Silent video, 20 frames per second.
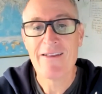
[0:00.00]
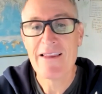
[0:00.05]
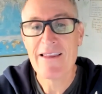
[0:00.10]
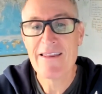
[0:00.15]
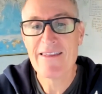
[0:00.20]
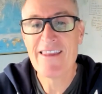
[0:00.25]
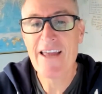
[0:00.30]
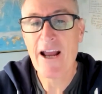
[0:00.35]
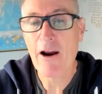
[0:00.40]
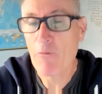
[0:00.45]

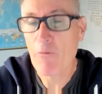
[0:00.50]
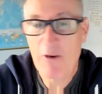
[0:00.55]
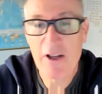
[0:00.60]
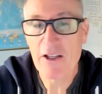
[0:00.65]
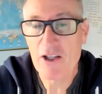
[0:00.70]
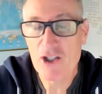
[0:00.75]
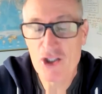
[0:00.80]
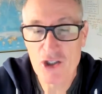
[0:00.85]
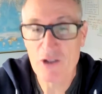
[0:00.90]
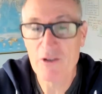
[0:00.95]
they're
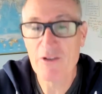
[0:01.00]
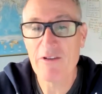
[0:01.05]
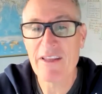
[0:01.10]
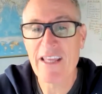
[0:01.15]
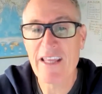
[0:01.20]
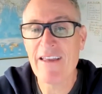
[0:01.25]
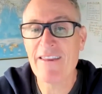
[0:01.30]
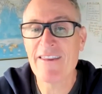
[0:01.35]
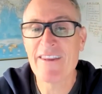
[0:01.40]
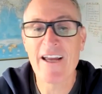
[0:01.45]

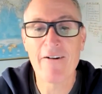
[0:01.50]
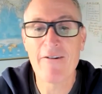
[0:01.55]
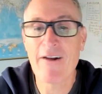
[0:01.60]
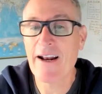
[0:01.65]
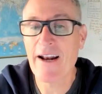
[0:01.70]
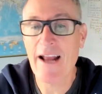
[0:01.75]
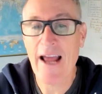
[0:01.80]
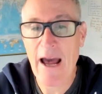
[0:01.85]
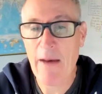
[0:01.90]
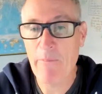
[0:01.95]

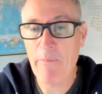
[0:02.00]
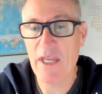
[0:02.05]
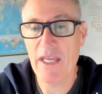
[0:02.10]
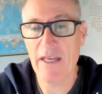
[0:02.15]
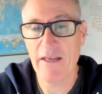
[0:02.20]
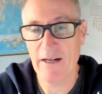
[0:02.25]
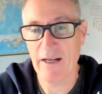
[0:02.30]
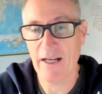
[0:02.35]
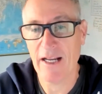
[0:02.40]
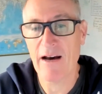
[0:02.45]
not happy
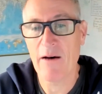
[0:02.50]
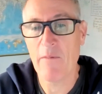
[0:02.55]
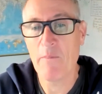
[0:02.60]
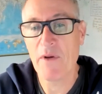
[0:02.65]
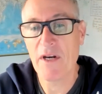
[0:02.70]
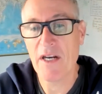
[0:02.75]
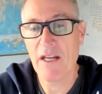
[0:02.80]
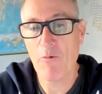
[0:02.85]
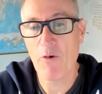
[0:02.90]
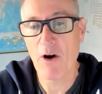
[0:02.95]
in a
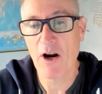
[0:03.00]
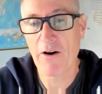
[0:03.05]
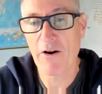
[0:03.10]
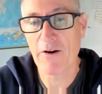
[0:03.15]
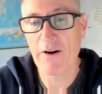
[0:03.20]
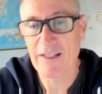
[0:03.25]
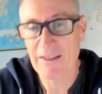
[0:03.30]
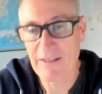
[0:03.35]
company where